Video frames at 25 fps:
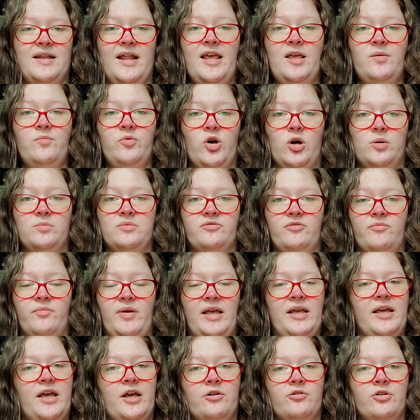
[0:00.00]
name comes from
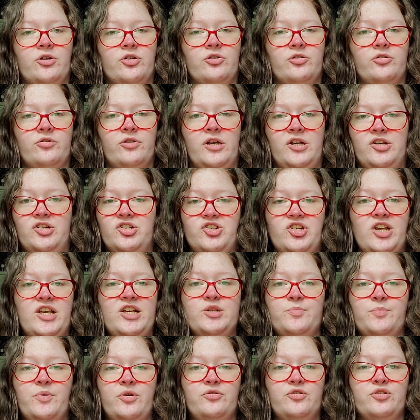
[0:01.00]
a character in
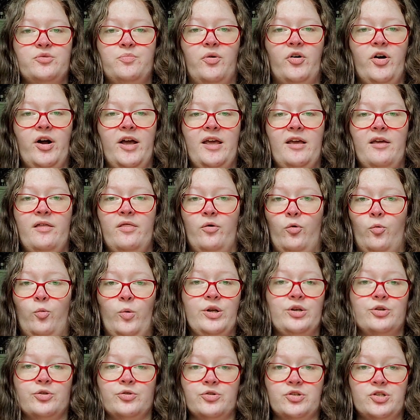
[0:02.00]
Shakespeare's play The
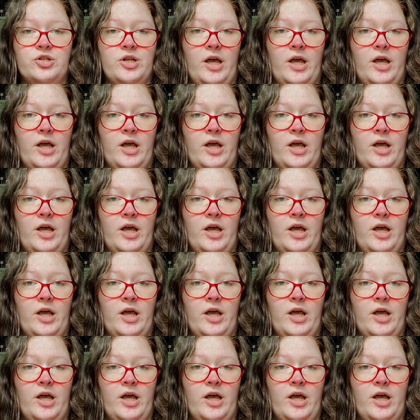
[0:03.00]
Winter's